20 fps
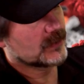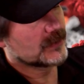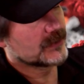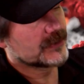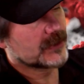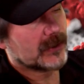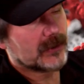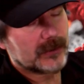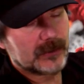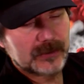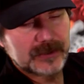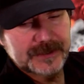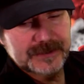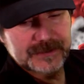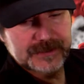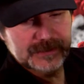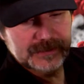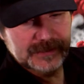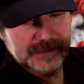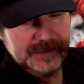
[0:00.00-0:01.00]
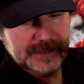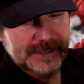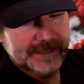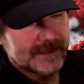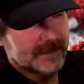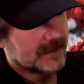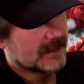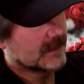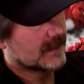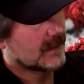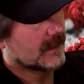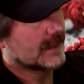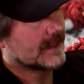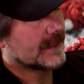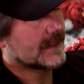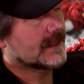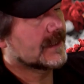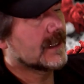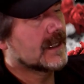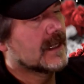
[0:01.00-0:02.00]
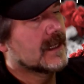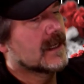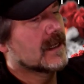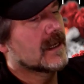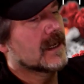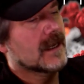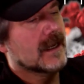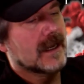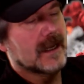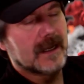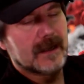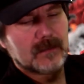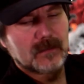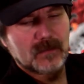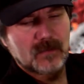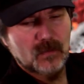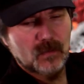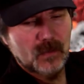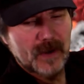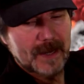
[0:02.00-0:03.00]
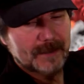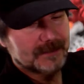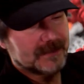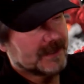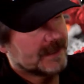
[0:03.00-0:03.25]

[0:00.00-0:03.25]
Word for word: hole into the hit lid, um, wrapped it